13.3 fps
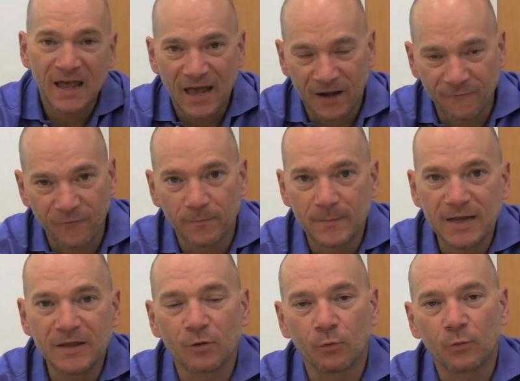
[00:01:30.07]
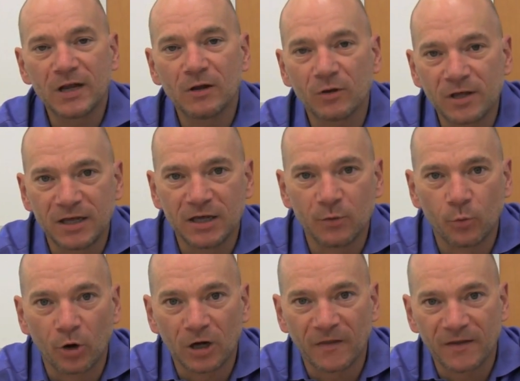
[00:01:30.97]
And for me, the real key
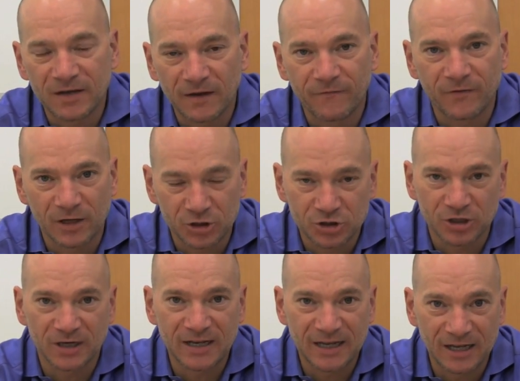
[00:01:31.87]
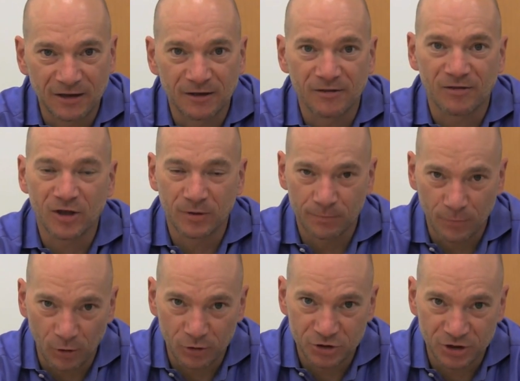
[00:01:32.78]
word in the definition is
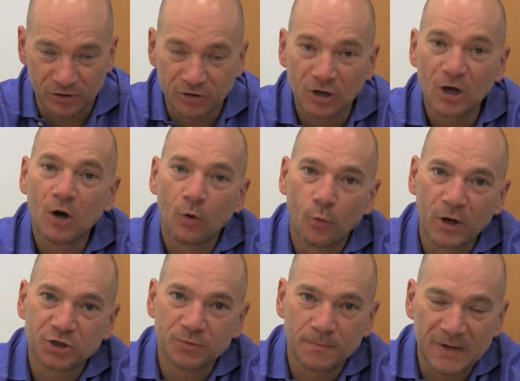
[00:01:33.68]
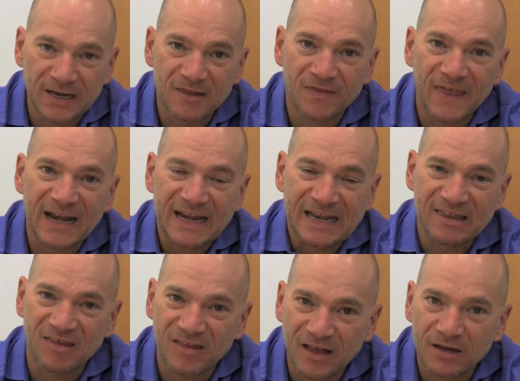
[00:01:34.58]
emergent, which means that
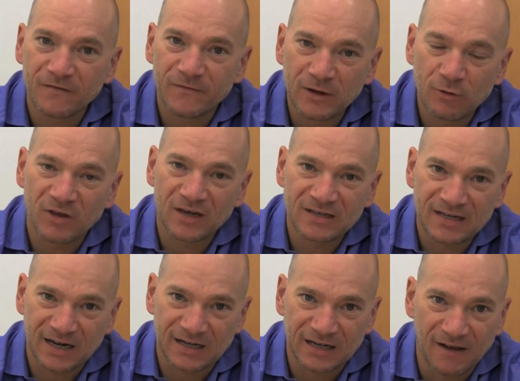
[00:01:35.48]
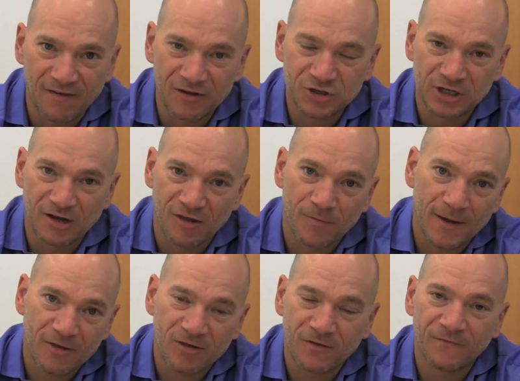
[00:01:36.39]
instead of using technology to
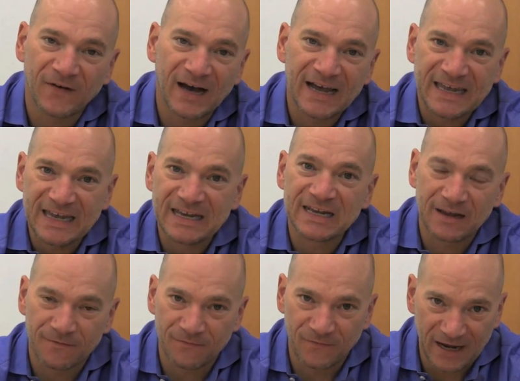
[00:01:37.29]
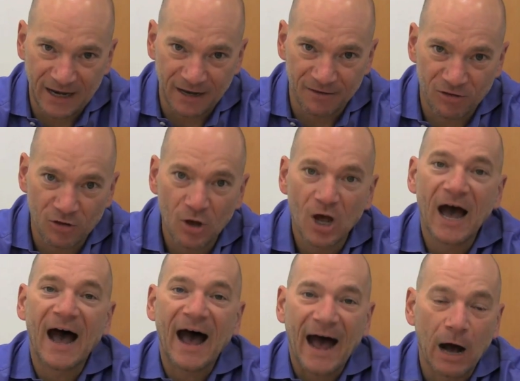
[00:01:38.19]
specify in advance
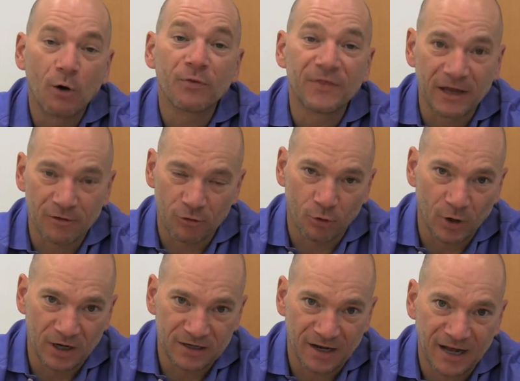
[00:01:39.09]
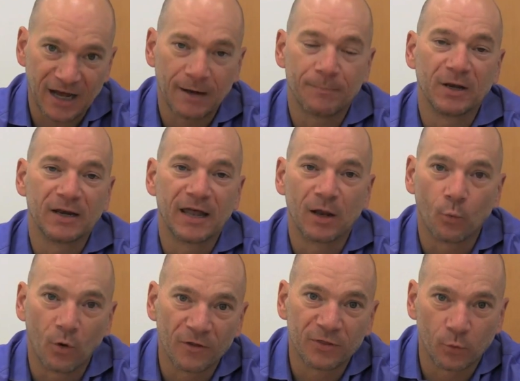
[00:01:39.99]
how things are going to happen
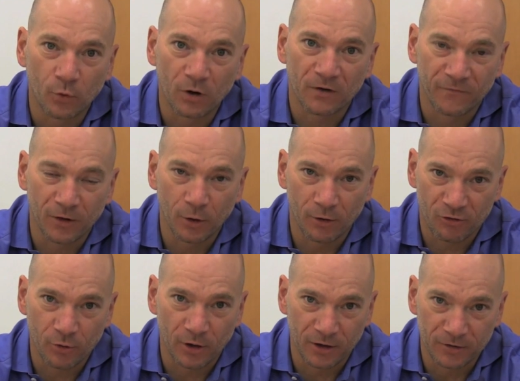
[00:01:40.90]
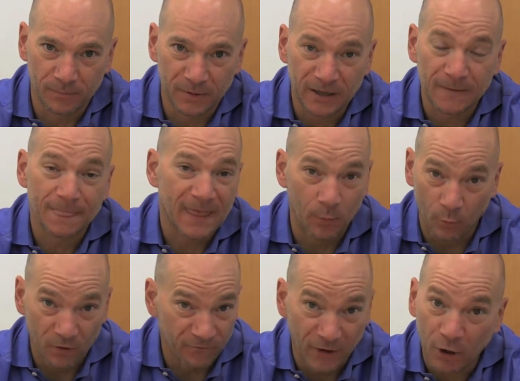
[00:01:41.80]
and what the workflow is going to be.
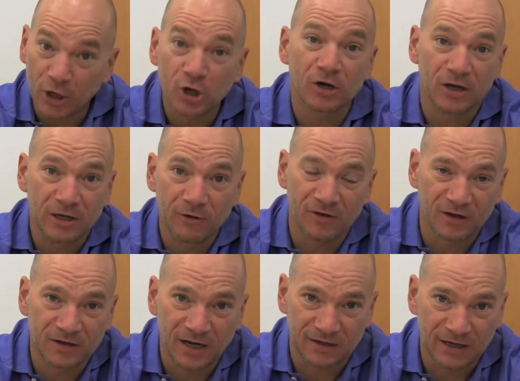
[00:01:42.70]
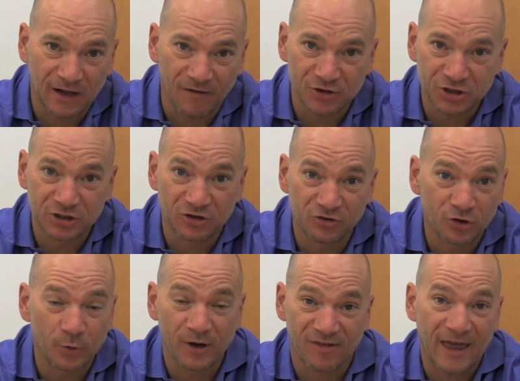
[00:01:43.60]
And we're very good at using technology to
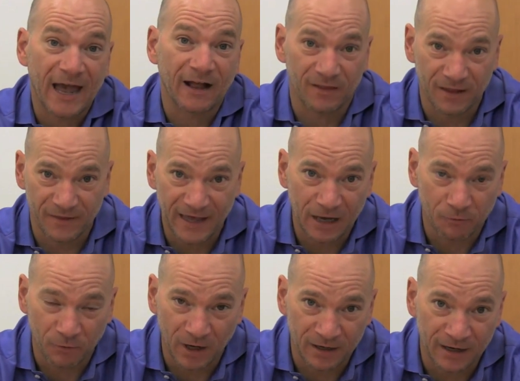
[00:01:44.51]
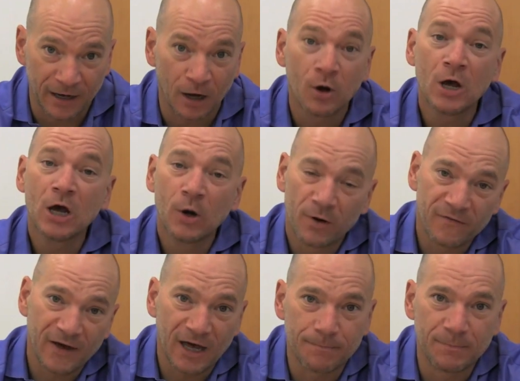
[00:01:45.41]
do exactly that right now.
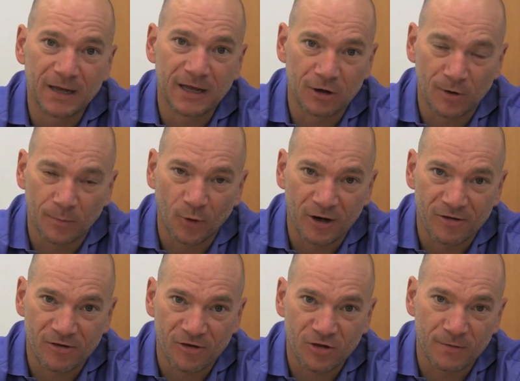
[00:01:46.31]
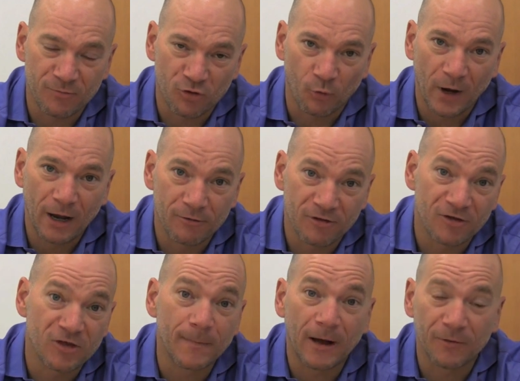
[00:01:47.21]
We've had big enterprise systems around
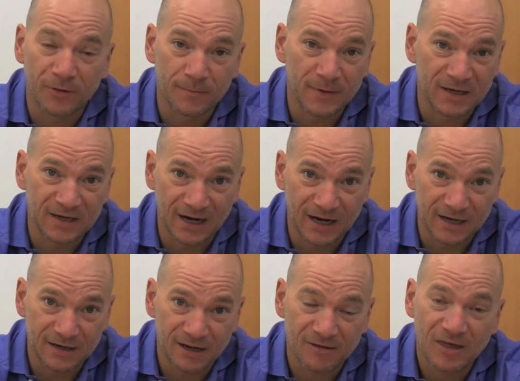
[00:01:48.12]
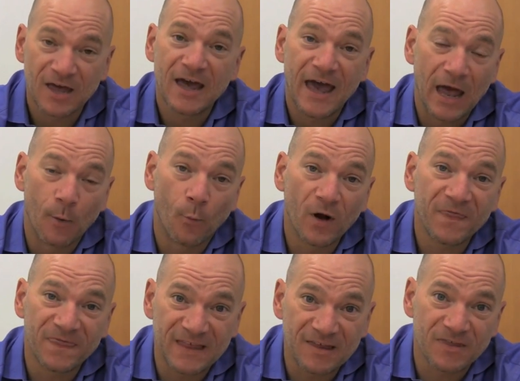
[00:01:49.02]
since about the mid-90s, and
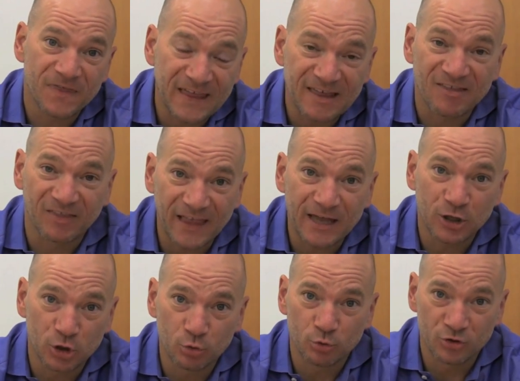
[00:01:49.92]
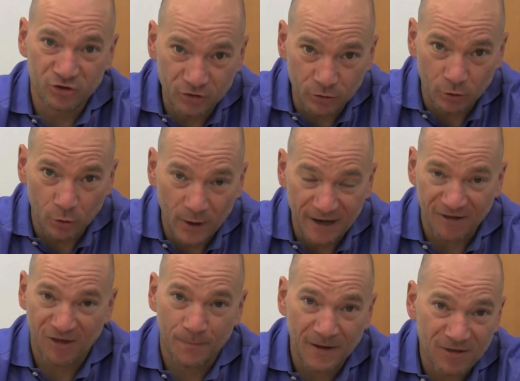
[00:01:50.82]
what these things let you do
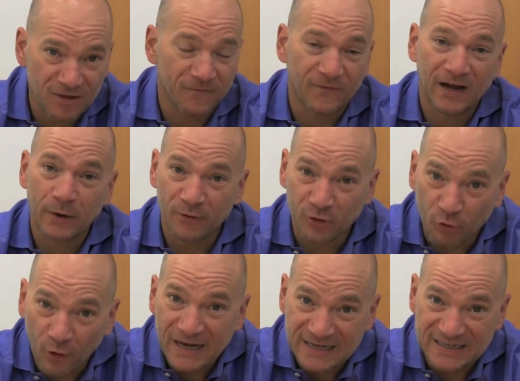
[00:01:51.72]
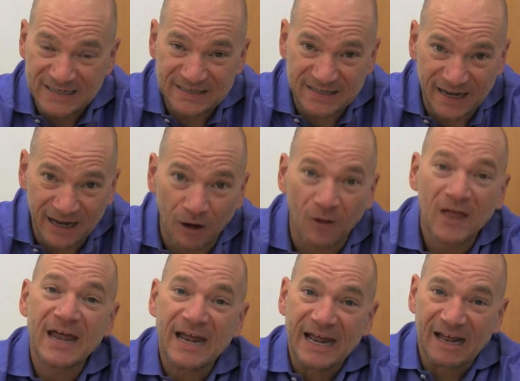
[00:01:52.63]
is specify with great detail
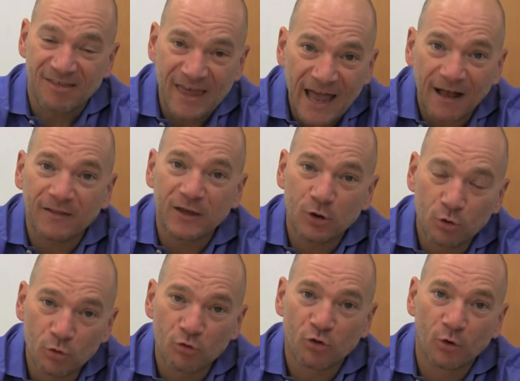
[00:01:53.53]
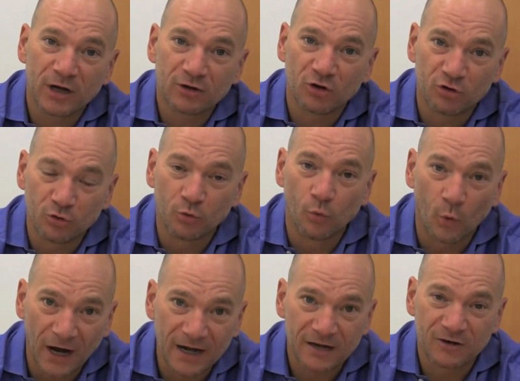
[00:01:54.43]
exactly who's going to do
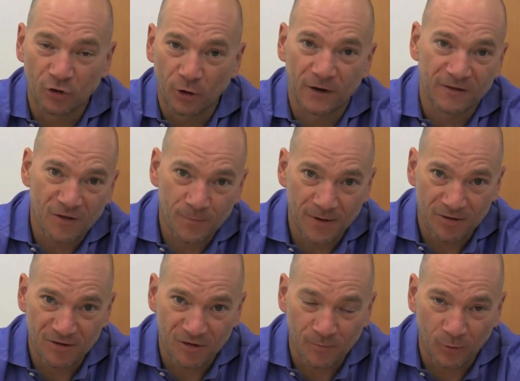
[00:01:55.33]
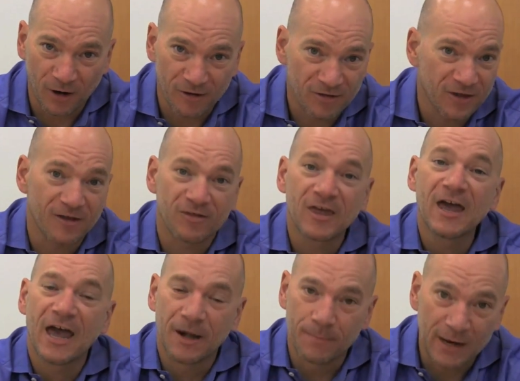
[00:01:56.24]
what during this business
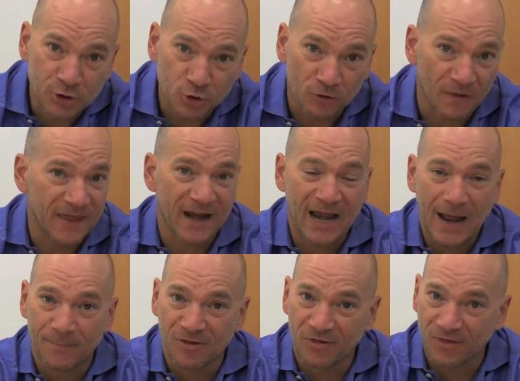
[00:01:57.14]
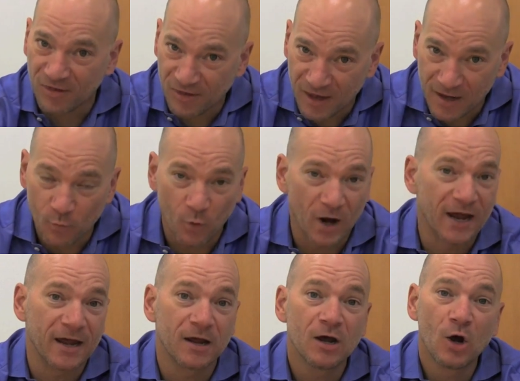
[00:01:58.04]
process and make sure that that happens the same
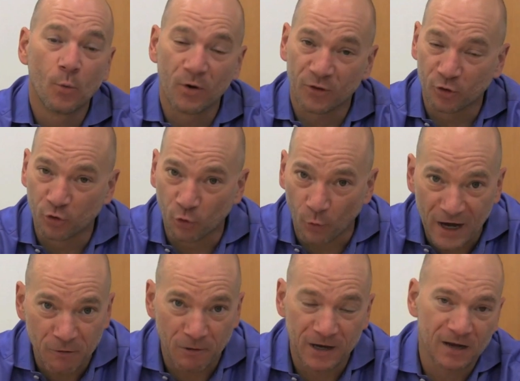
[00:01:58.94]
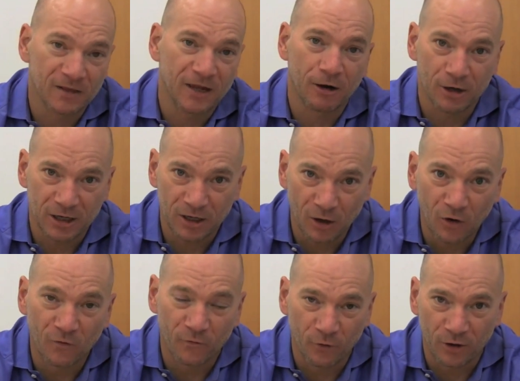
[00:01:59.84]
way with great regularity
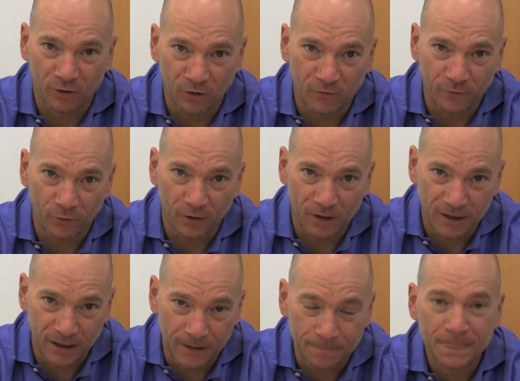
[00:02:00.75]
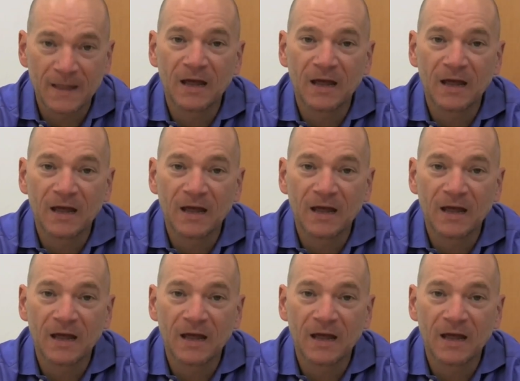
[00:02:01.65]
over and over again.